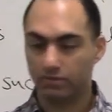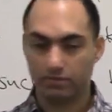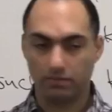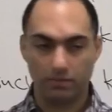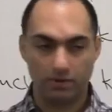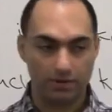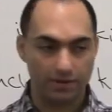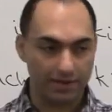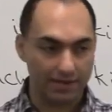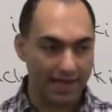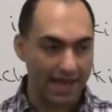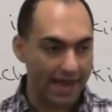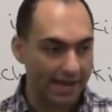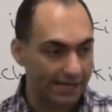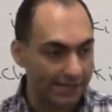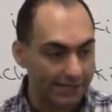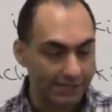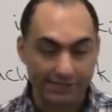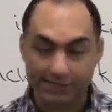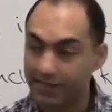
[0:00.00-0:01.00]
or the
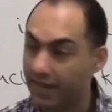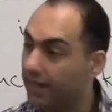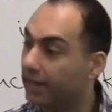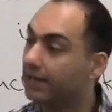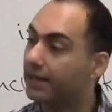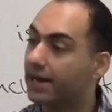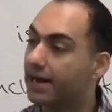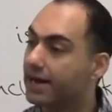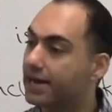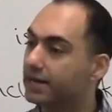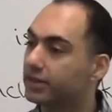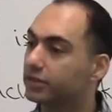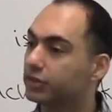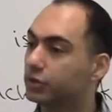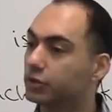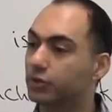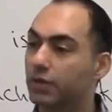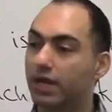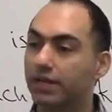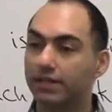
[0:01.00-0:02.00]
candidates taking IELTS
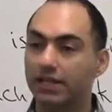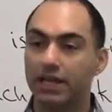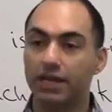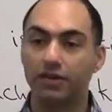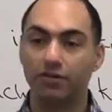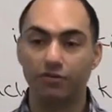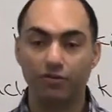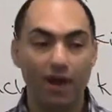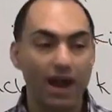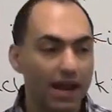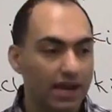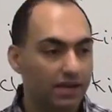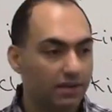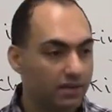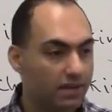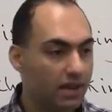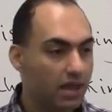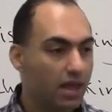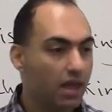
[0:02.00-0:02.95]
do not get it right.